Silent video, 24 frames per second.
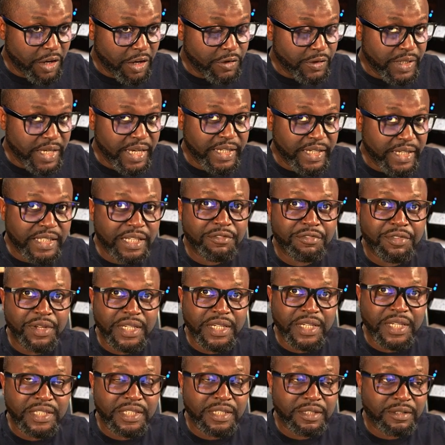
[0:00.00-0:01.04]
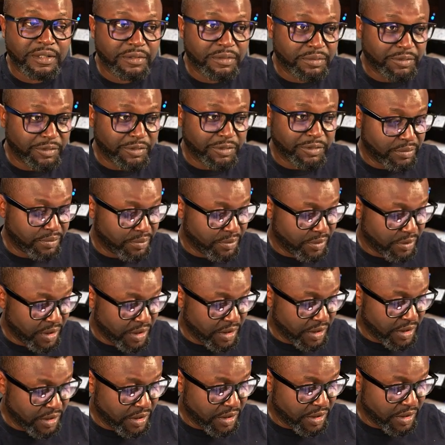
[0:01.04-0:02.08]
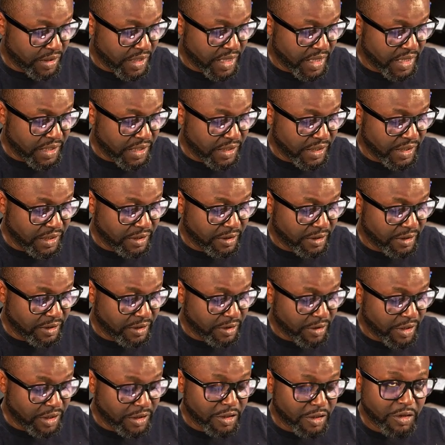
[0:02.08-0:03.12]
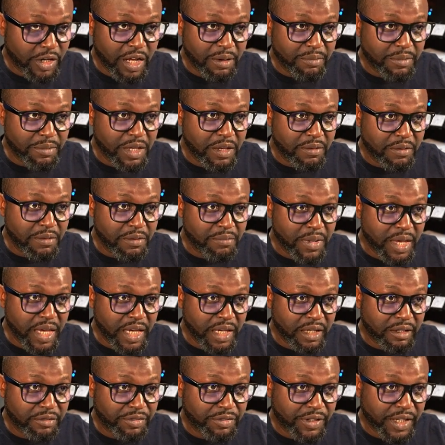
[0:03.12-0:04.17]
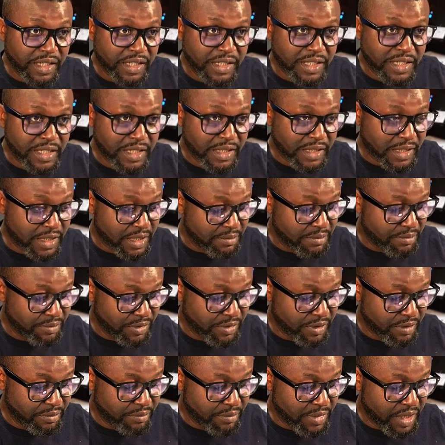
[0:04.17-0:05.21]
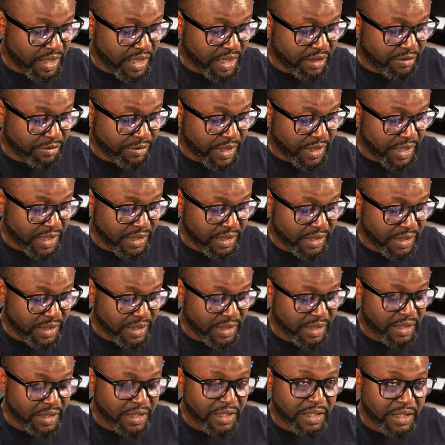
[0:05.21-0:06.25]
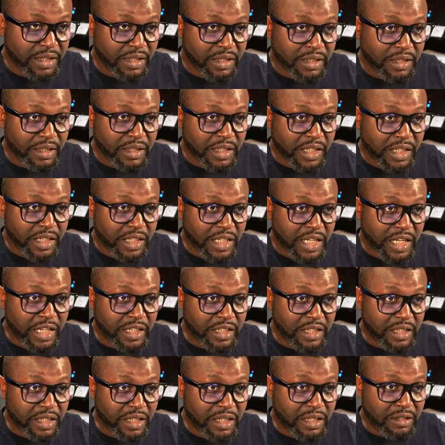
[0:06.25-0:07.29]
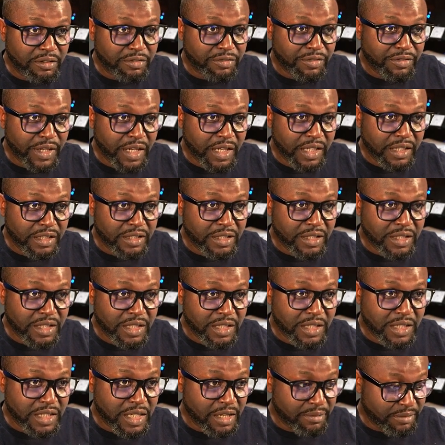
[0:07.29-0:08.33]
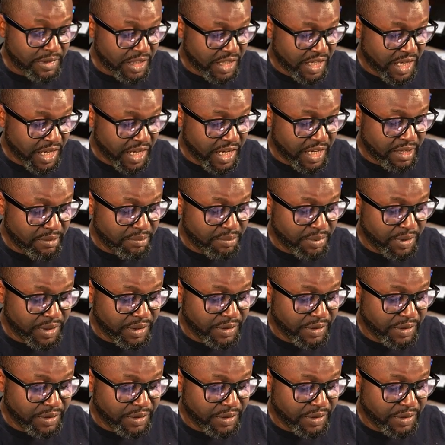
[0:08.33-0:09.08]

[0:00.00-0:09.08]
XFS in this case. So it's gonna be make file system, make FS, and then the file system type.